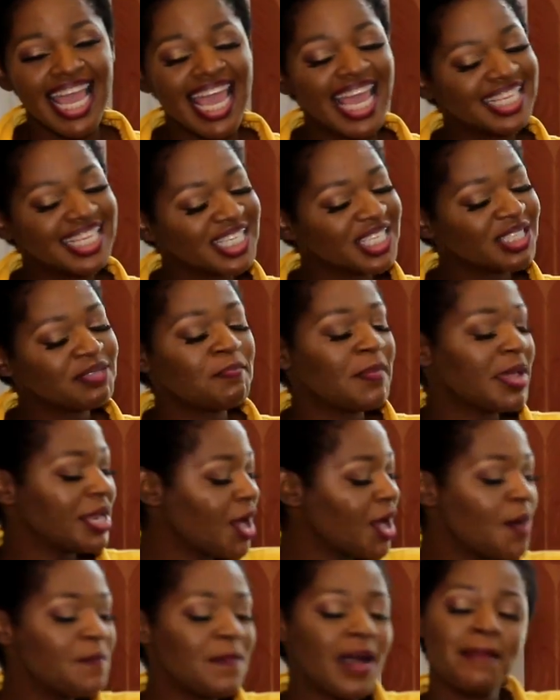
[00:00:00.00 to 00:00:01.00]
it just made
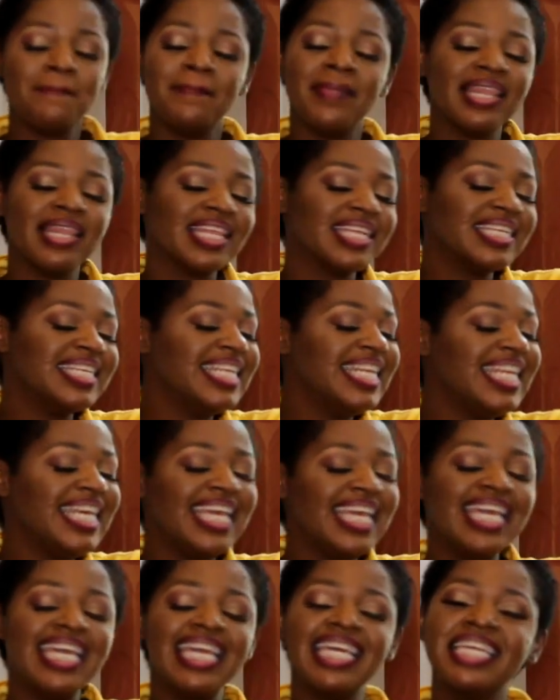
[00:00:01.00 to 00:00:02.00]
all my
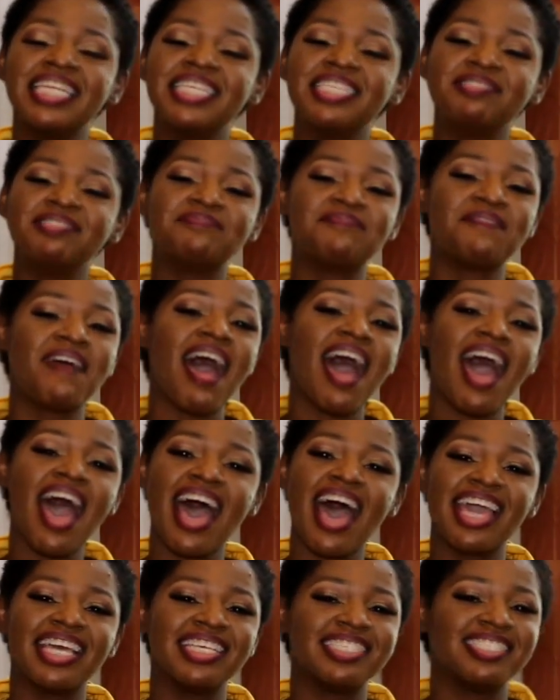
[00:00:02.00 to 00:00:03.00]
melanin
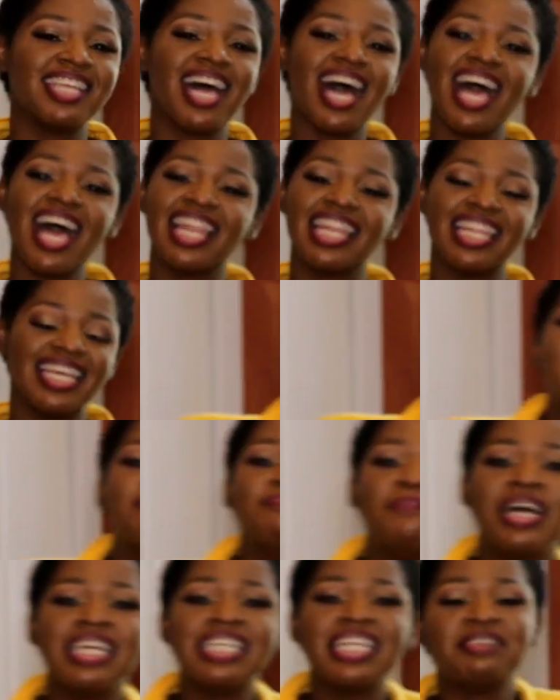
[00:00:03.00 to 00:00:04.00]
rise, darling. It's
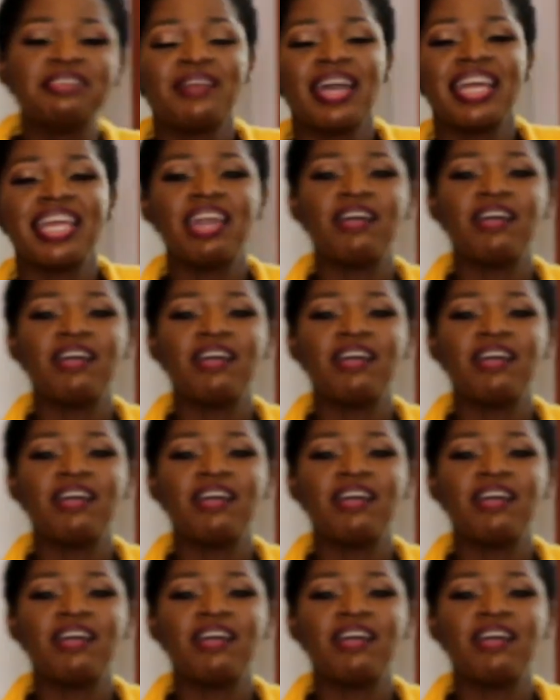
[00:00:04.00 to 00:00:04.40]
Monday right